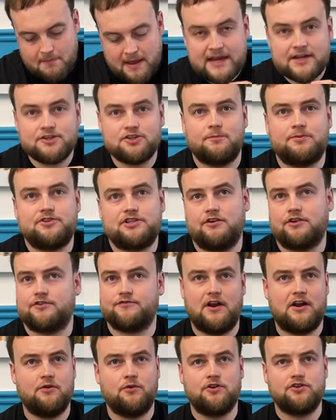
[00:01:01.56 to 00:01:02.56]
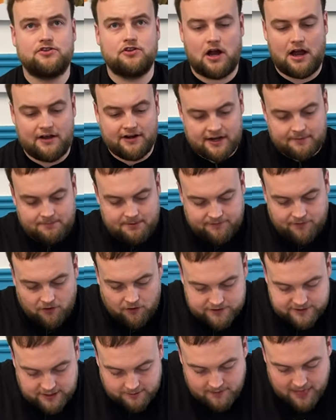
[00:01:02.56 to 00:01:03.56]
makes up a gyros for anyone who's not had it before,
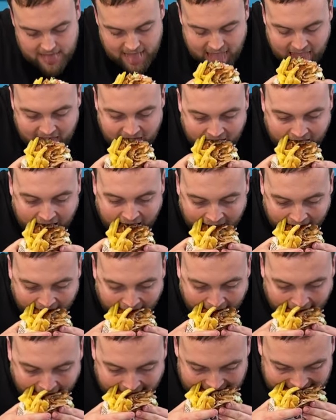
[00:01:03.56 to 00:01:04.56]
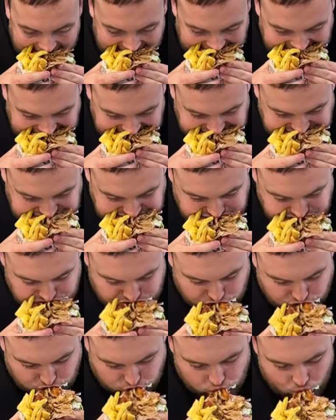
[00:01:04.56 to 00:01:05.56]
Tim? Uh, gyros is
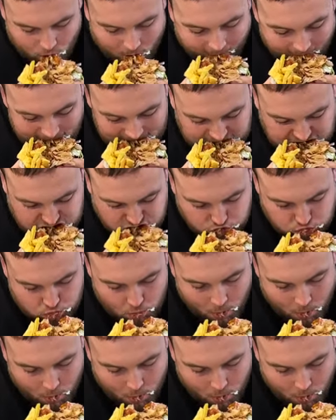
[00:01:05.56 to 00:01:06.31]
well we've gone for the